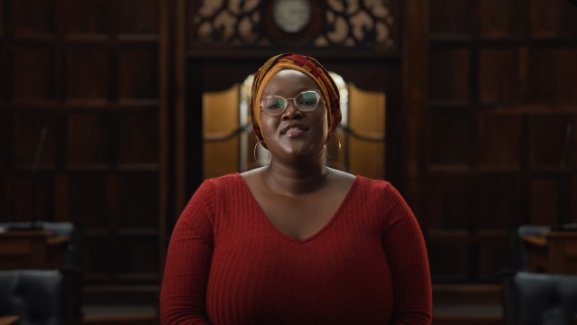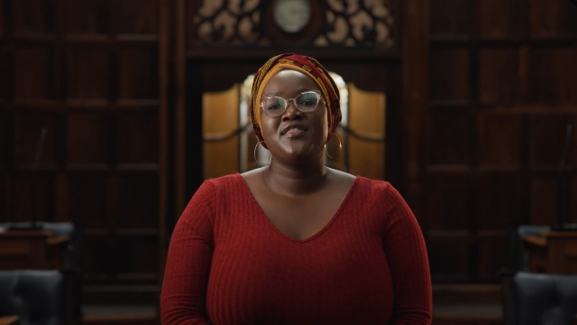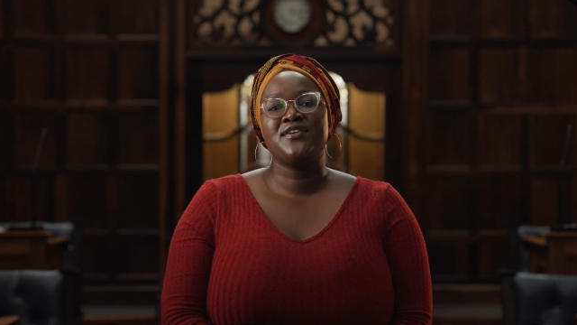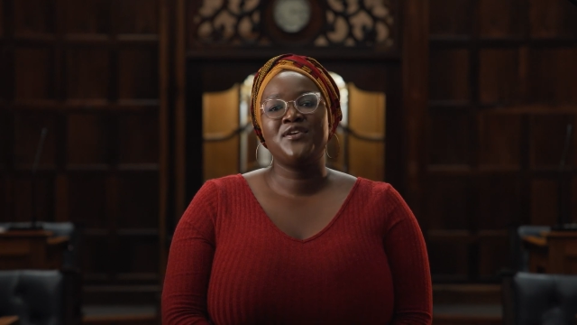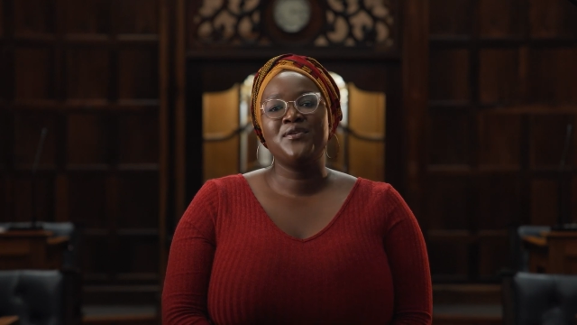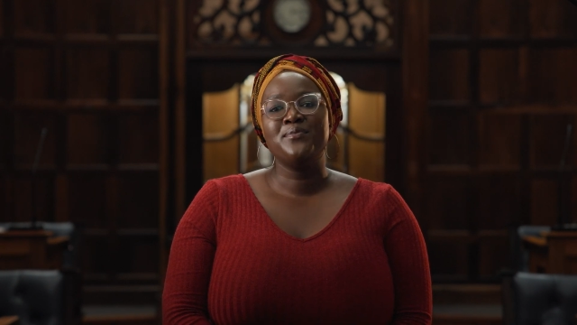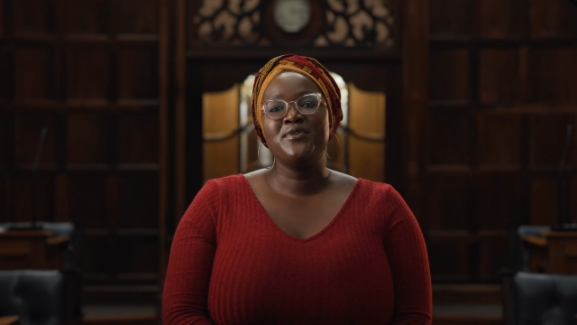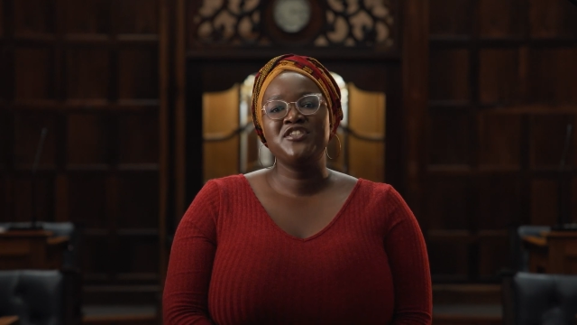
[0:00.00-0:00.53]

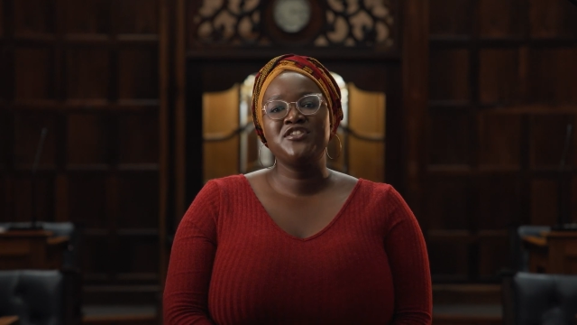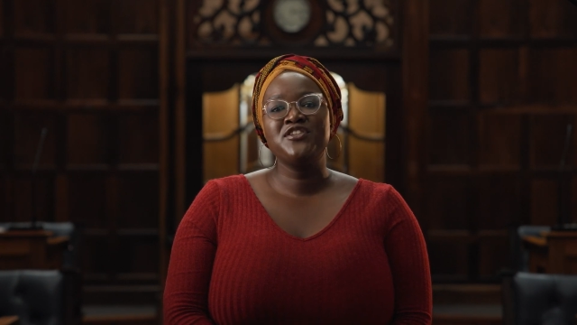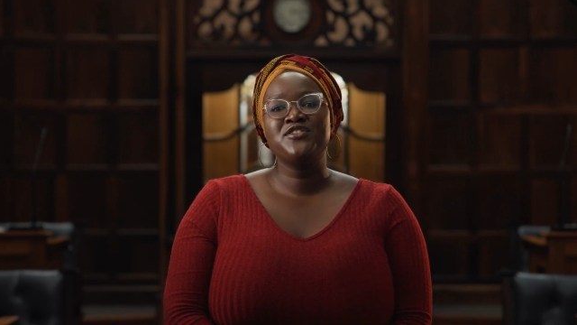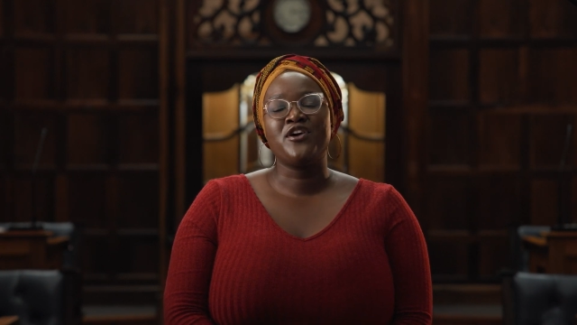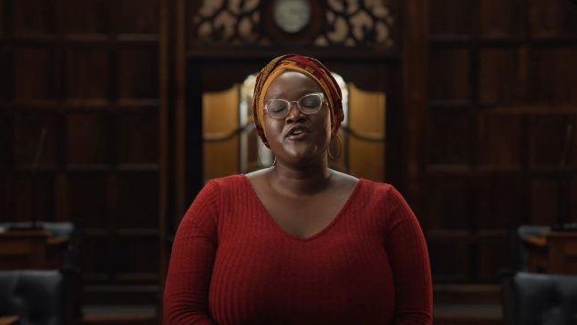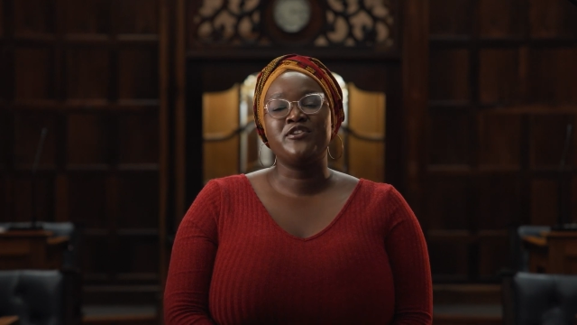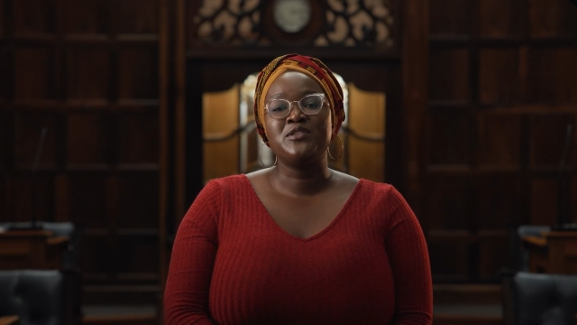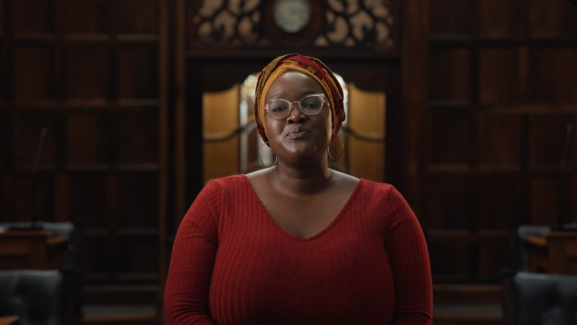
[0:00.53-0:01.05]
The
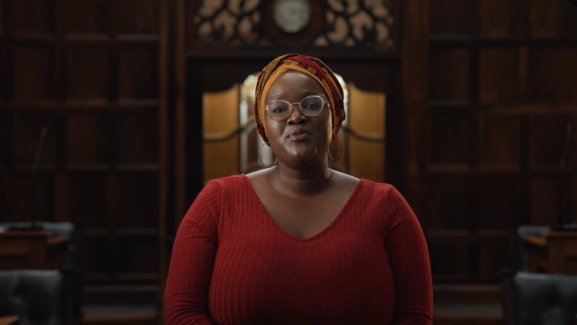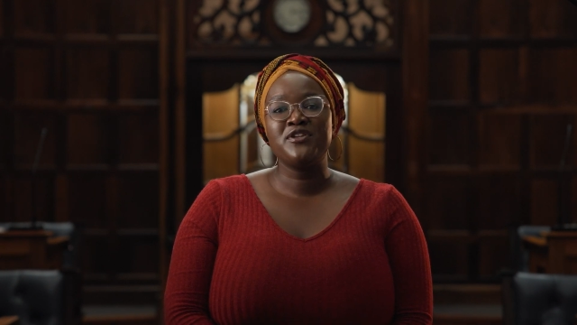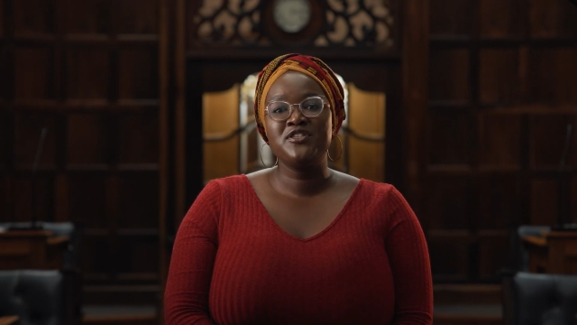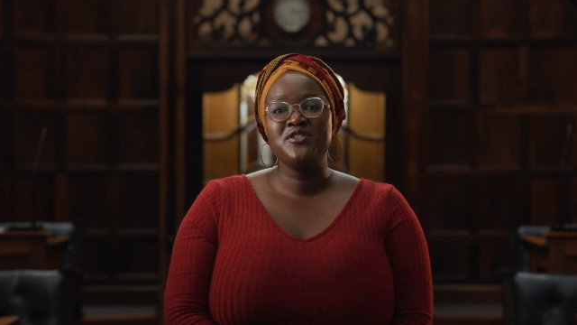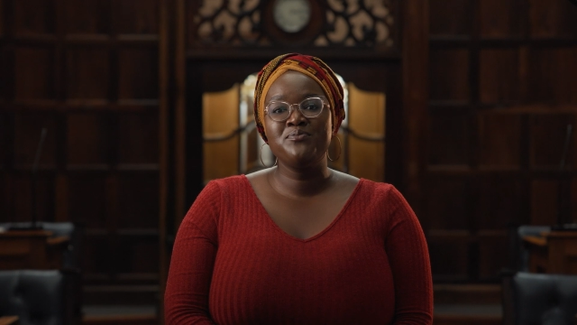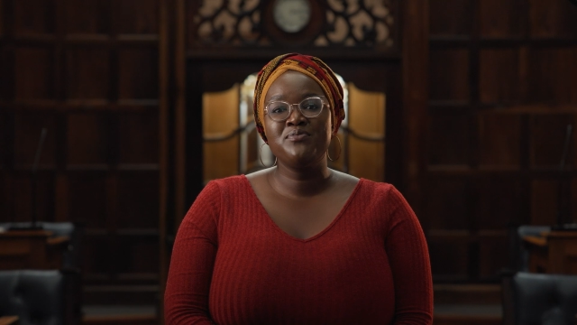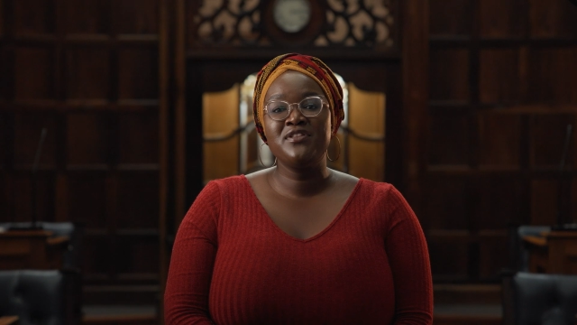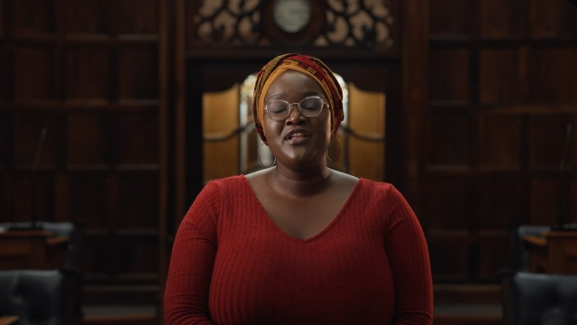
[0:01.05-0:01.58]
commissioners are
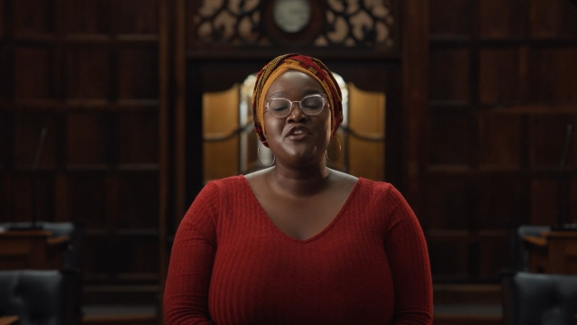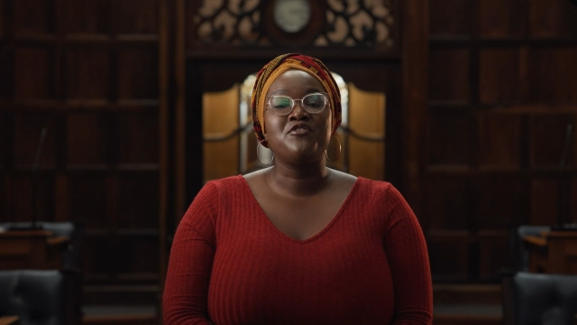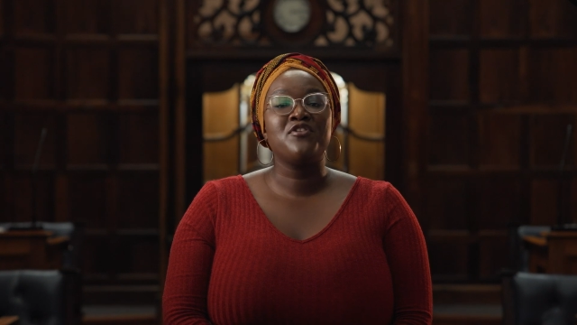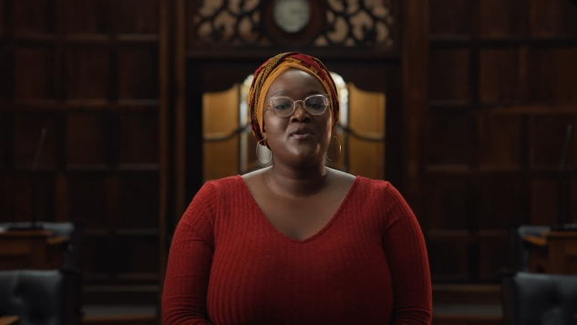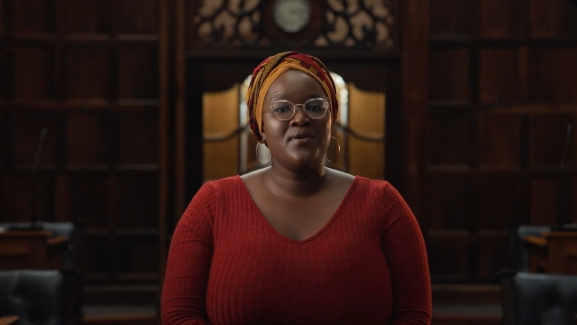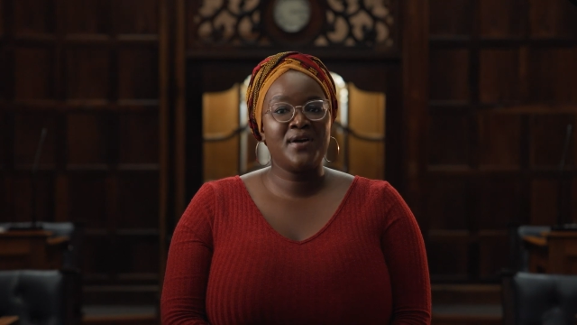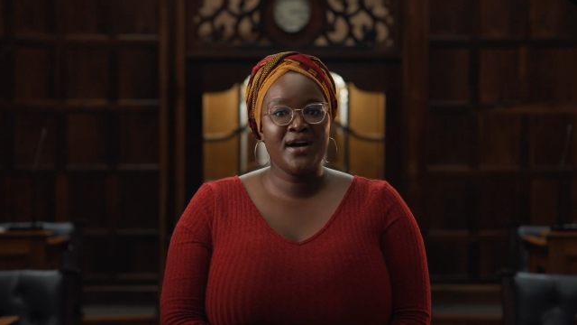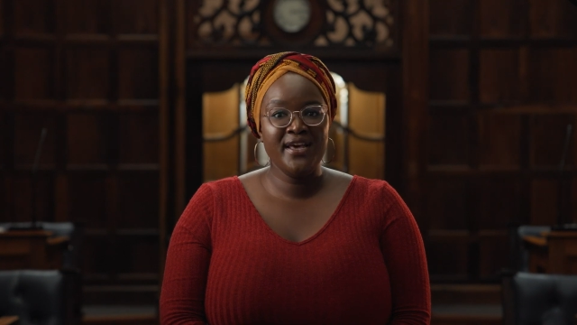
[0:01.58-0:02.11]
responsible and
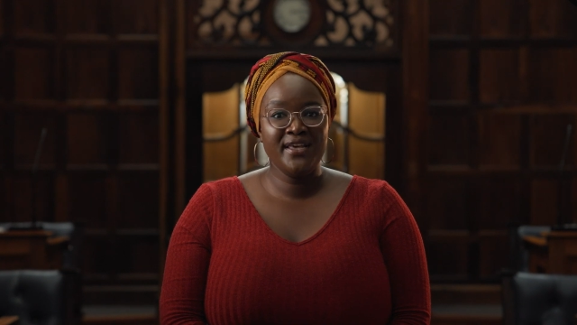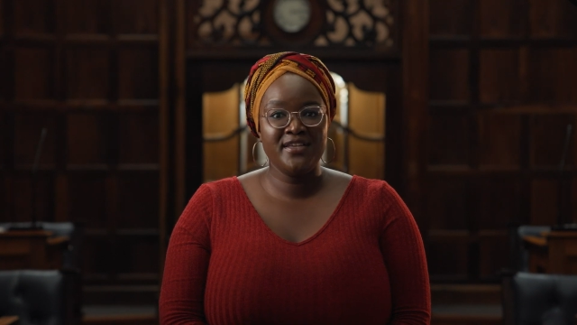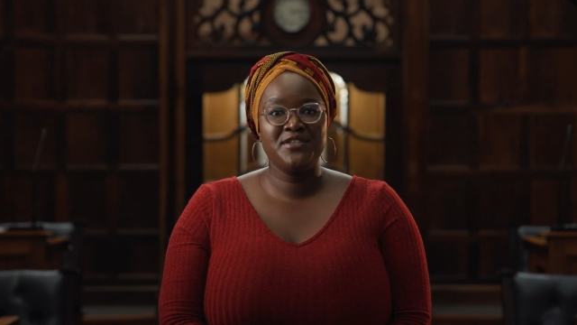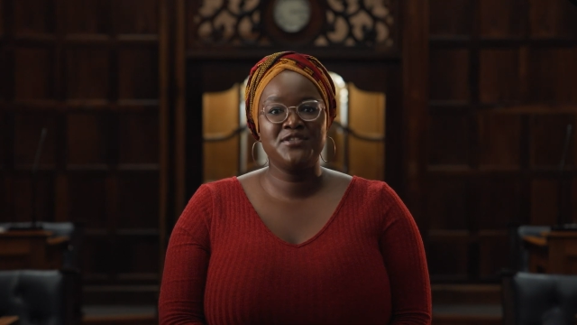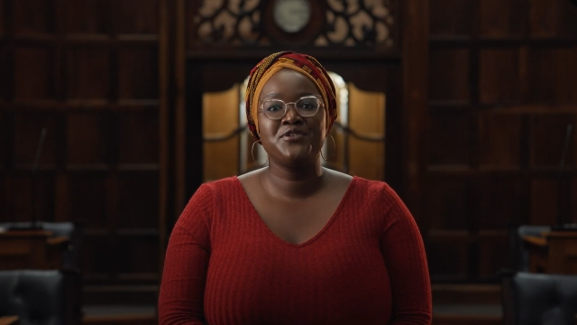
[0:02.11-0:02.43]
required